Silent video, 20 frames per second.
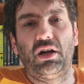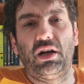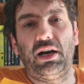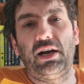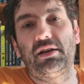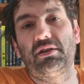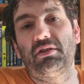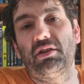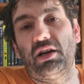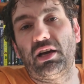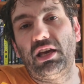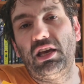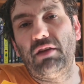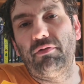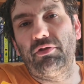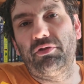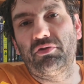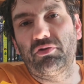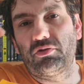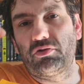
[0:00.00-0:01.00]
and
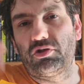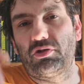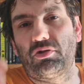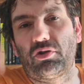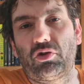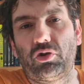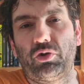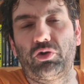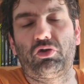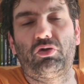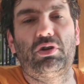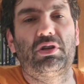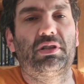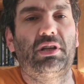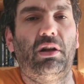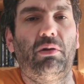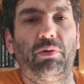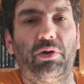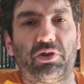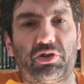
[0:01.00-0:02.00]
even to the countries
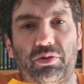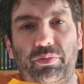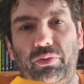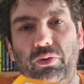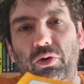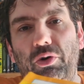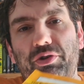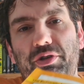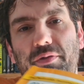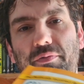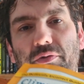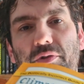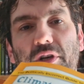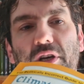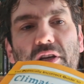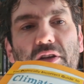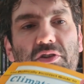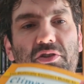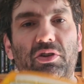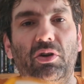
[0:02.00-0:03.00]
that we are
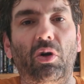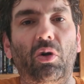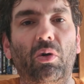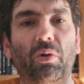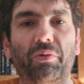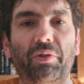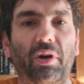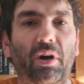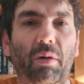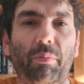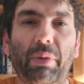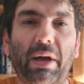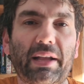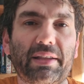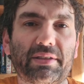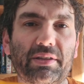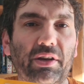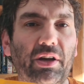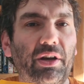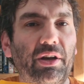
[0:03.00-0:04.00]
supposedly told are
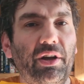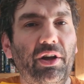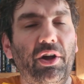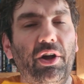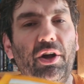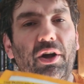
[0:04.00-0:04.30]
better